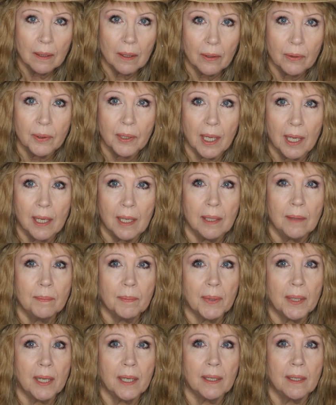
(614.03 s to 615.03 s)
Okay,
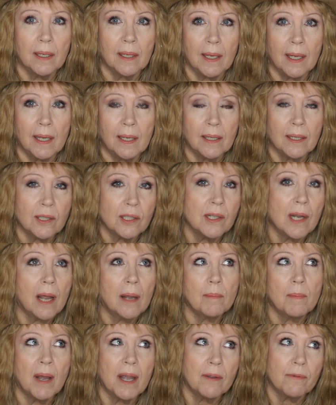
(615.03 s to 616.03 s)
but, and it's
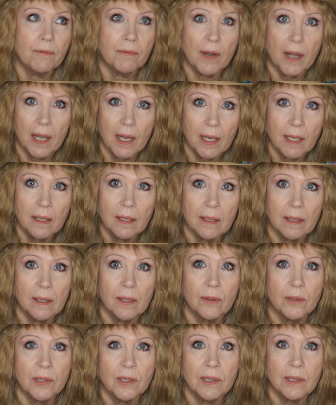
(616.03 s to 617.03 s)
not my fight, and
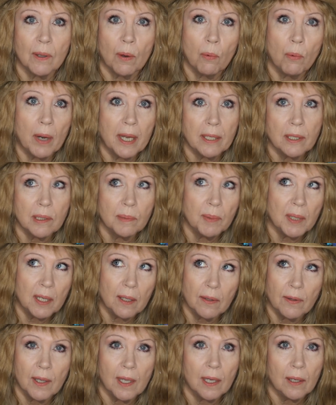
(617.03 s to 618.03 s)
it's a white speak
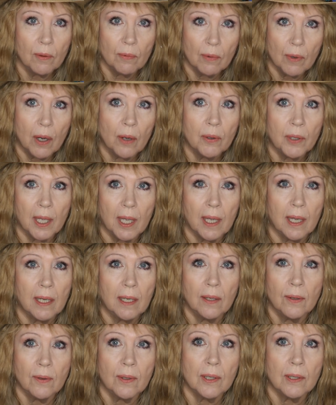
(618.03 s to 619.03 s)
thing,
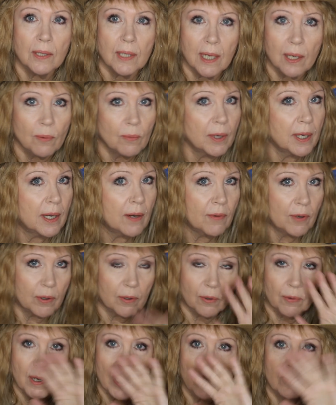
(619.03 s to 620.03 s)
okay, you can take whatever
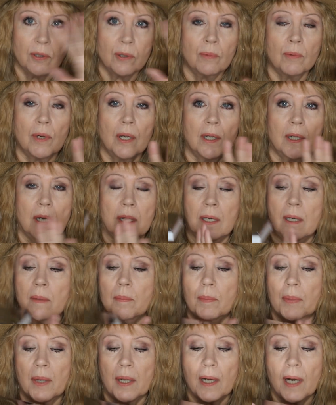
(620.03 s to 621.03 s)
ground you want on it,
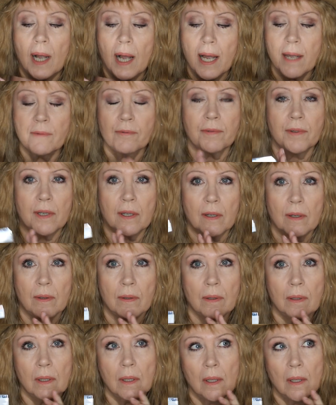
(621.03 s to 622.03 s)
but I feel